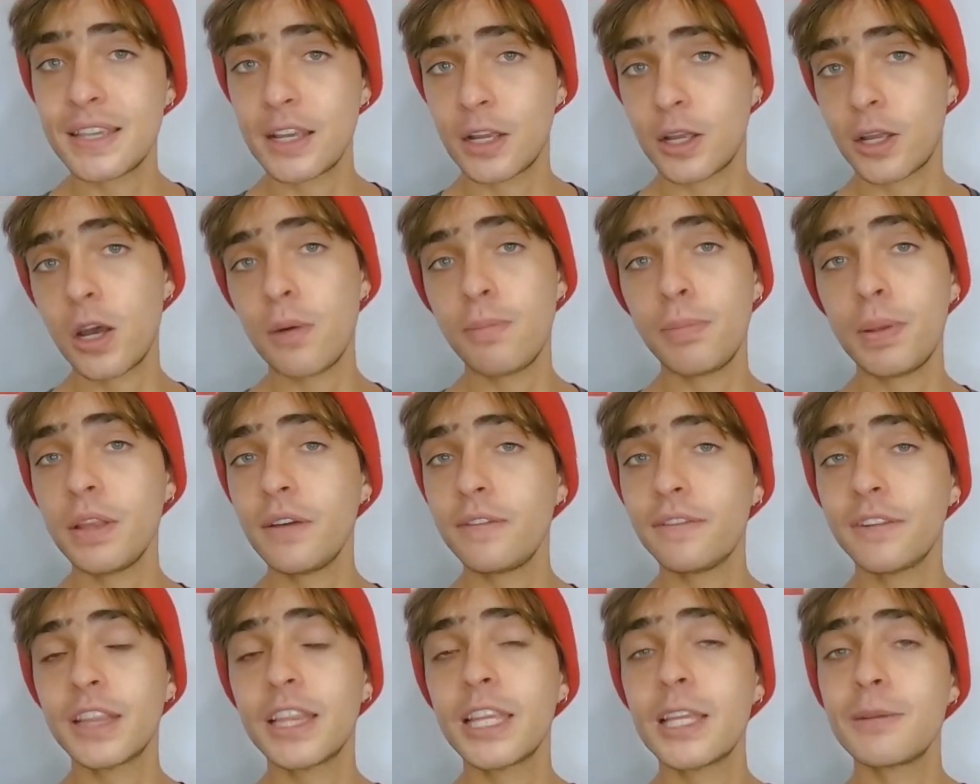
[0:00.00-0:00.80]
couple of
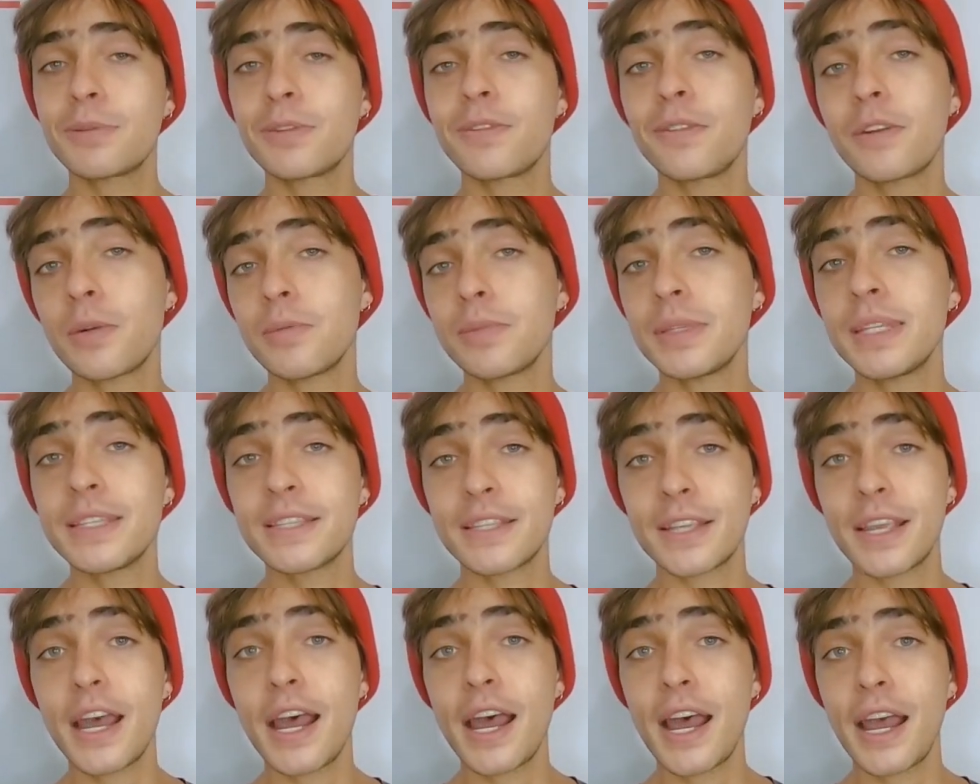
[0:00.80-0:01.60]
clips from this
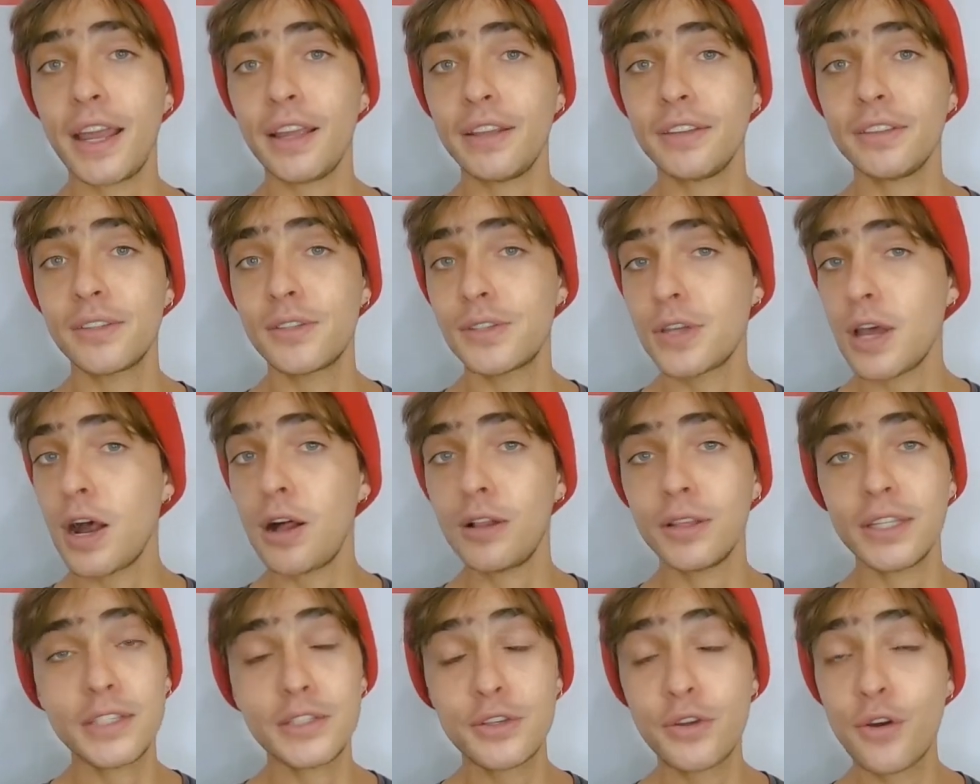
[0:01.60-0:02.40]
guy, so
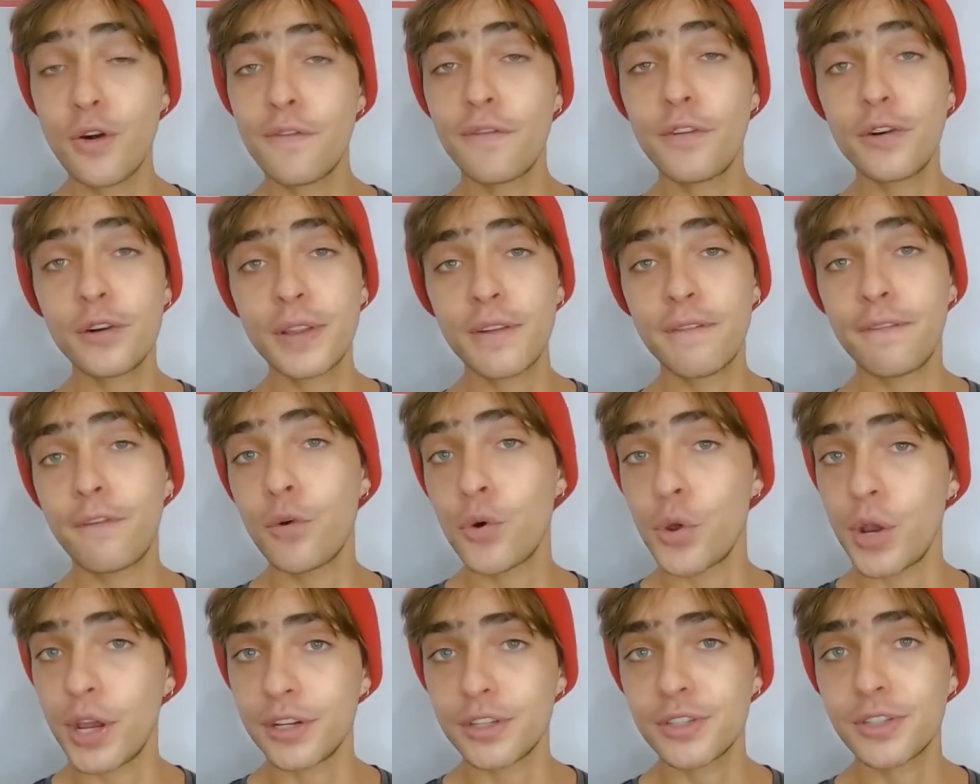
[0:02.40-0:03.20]
let's go for the
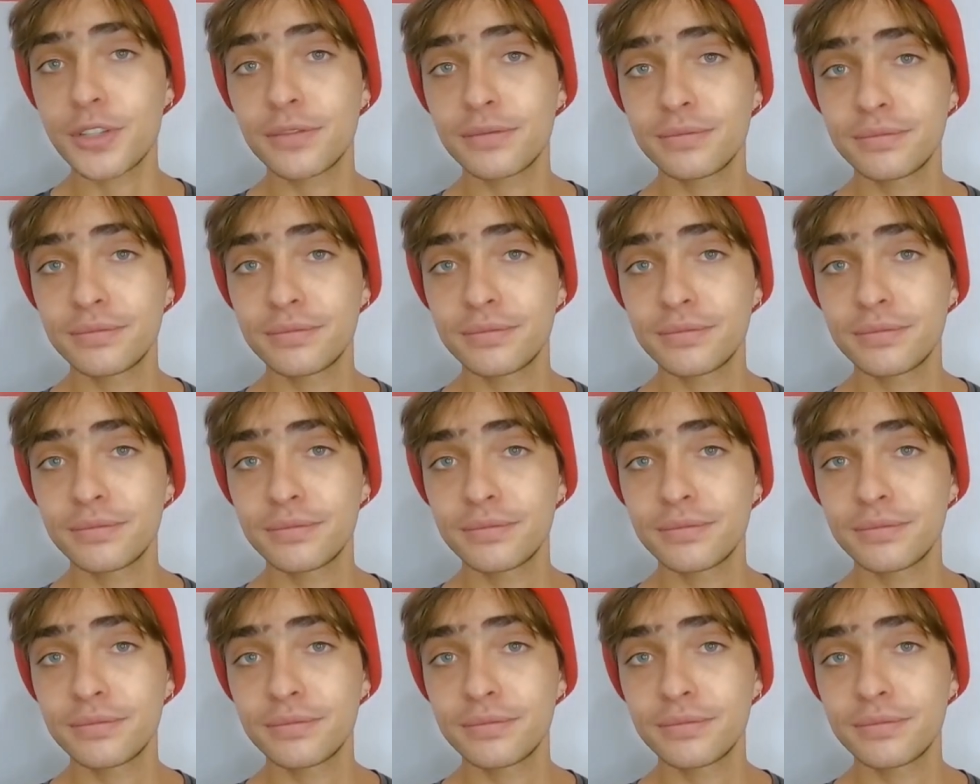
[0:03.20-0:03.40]
footage.